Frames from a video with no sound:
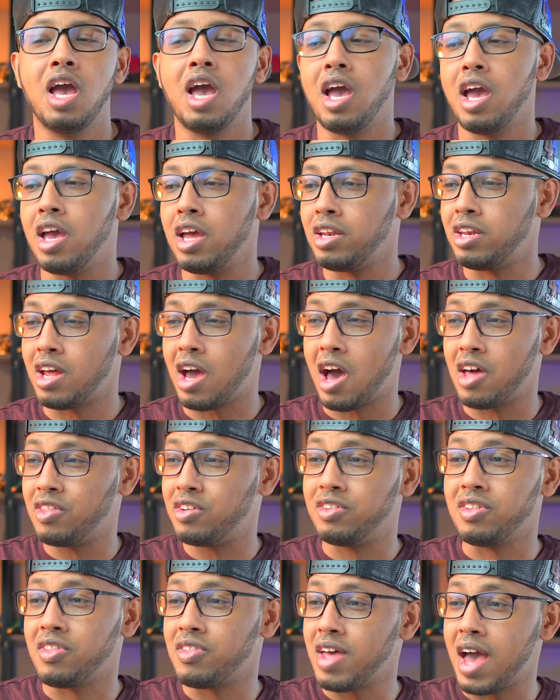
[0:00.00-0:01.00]
And
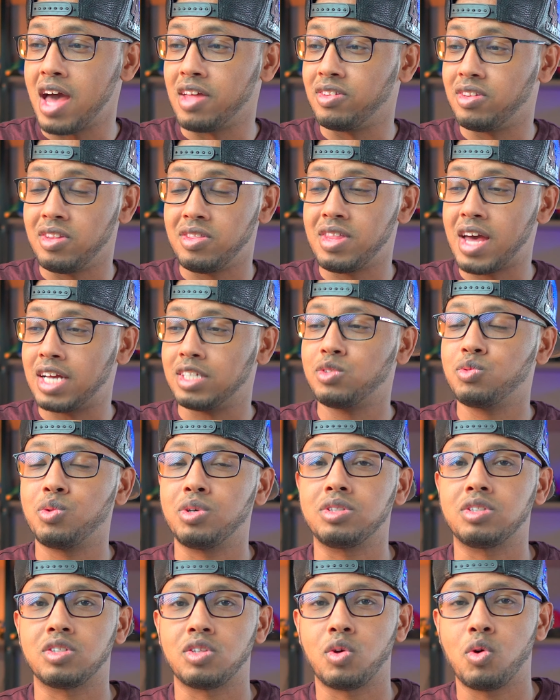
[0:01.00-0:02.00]
other than that, that's
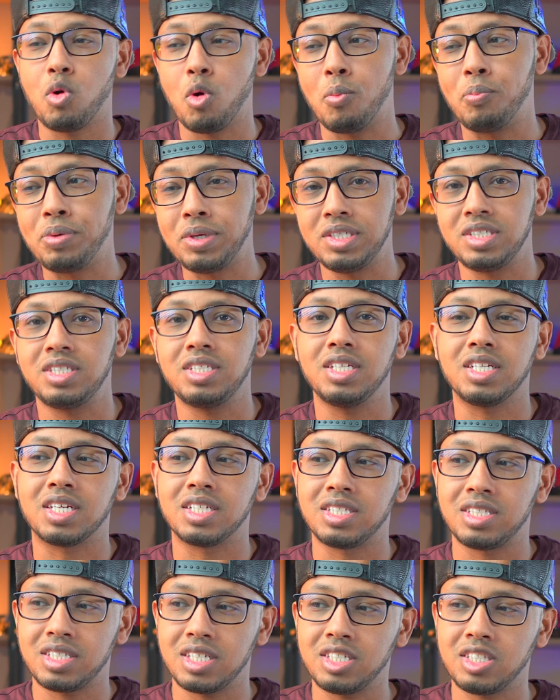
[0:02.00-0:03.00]
what the whole PC
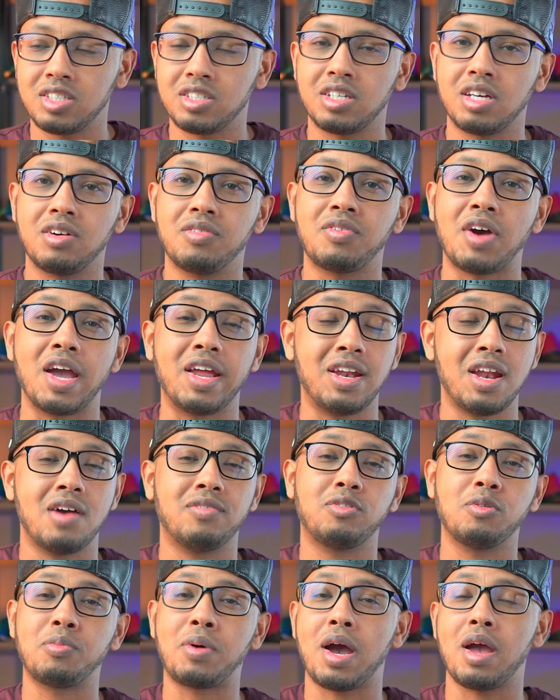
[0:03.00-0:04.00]
consists of. I didn't
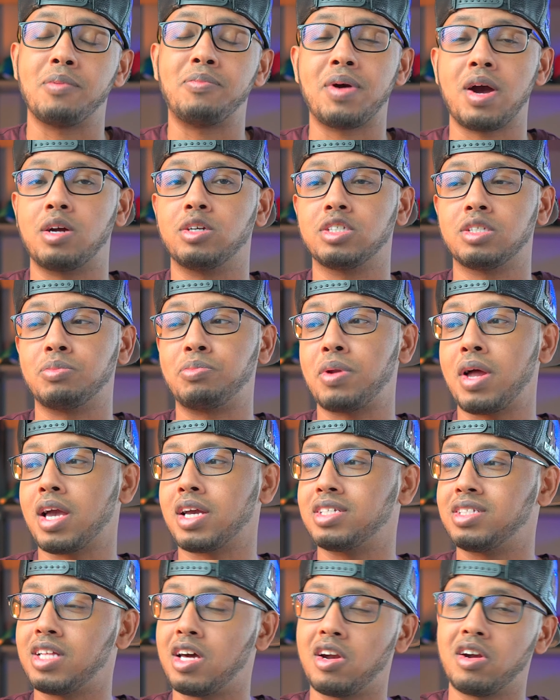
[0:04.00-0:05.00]
have to buy a power supply
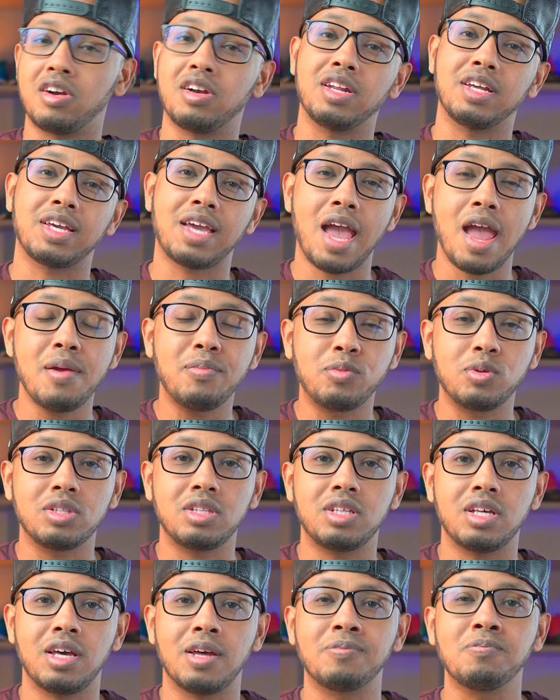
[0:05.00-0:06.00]
because that already came
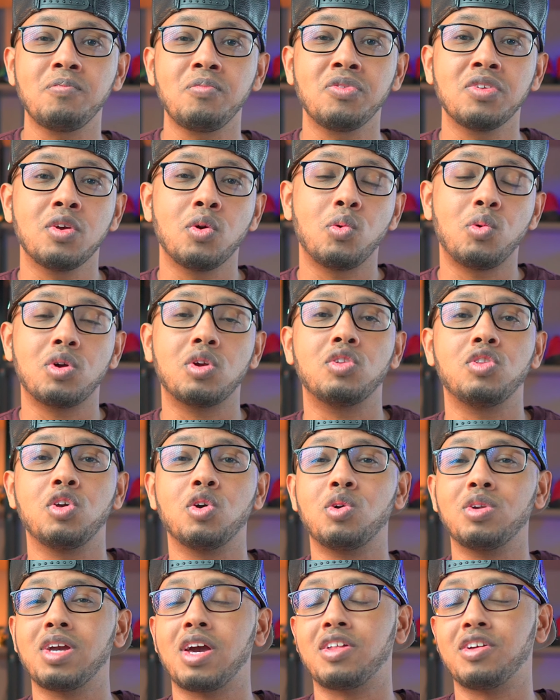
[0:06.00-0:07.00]
with it. The
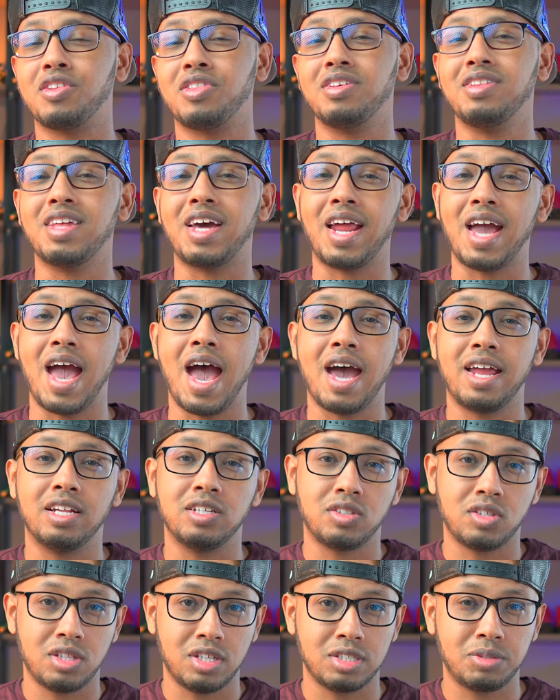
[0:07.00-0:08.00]
only other thing that I
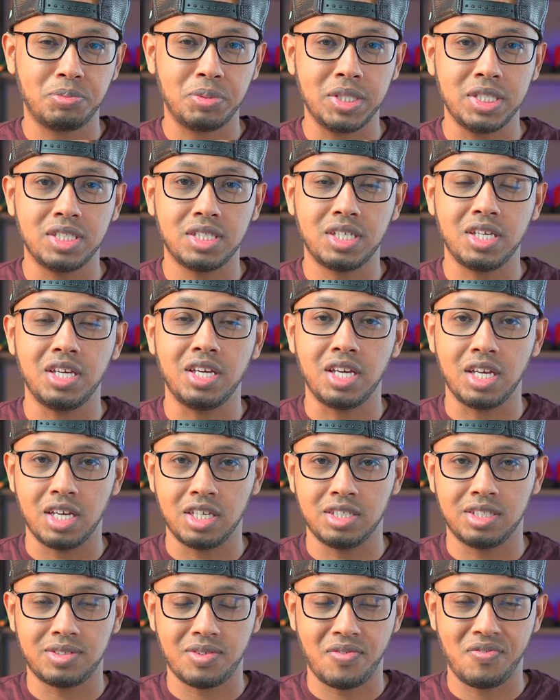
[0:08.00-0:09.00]
added to this PC
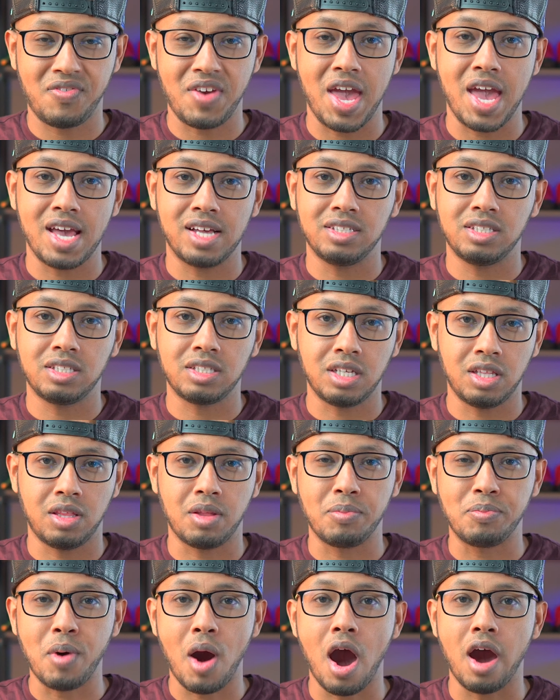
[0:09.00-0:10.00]
is fans in
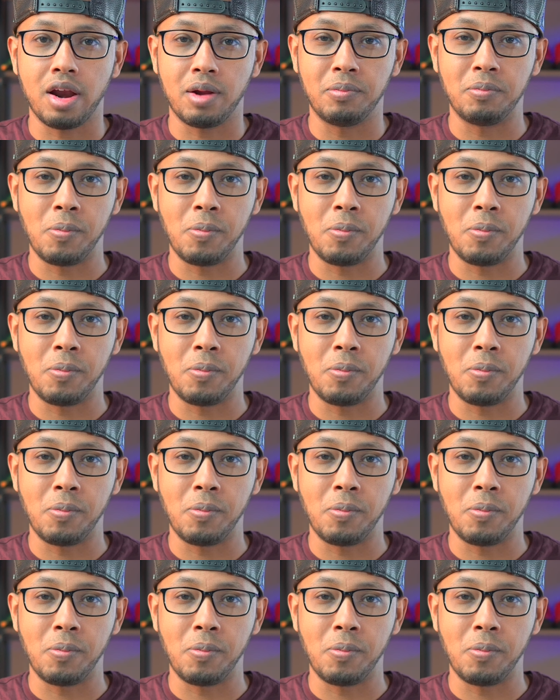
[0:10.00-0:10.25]
the bottom.